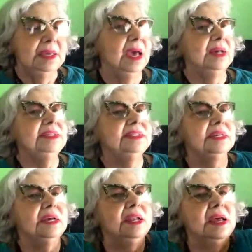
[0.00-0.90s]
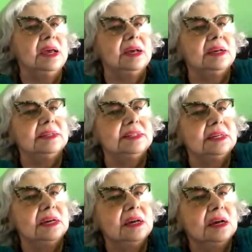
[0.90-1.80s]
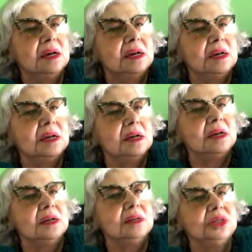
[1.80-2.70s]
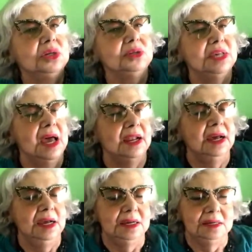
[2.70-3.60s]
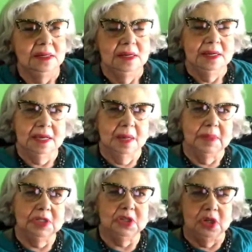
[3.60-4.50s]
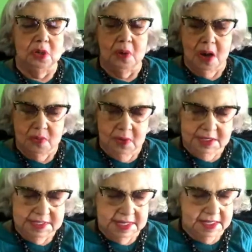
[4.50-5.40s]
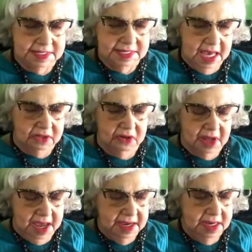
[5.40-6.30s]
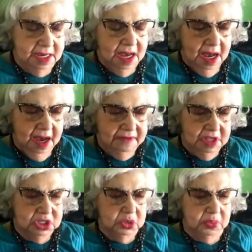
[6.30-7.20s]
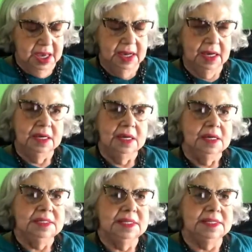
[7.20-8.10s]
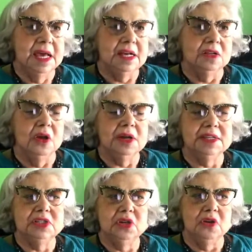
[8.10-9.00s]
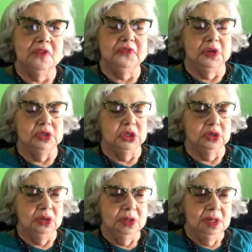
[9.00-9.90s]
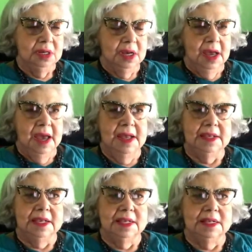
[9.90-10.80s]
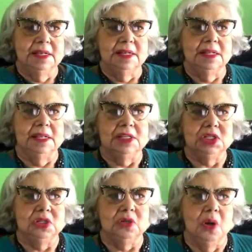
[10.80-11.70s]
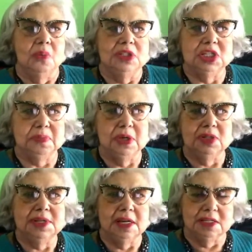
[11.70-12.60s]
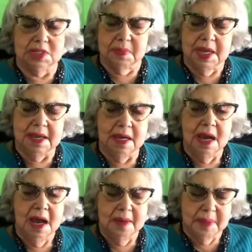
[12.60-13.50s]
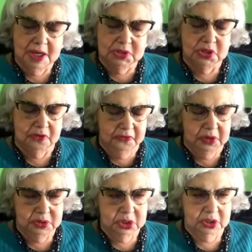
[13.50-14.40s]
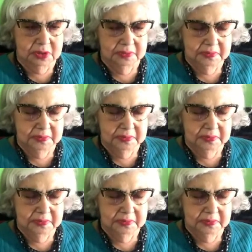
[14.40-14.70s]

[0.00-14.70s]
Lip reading: Yes, it is Susanna coming to you on Wednesday and Saturday of this week to take a look into your future and let you know what Spirit tells me about your future.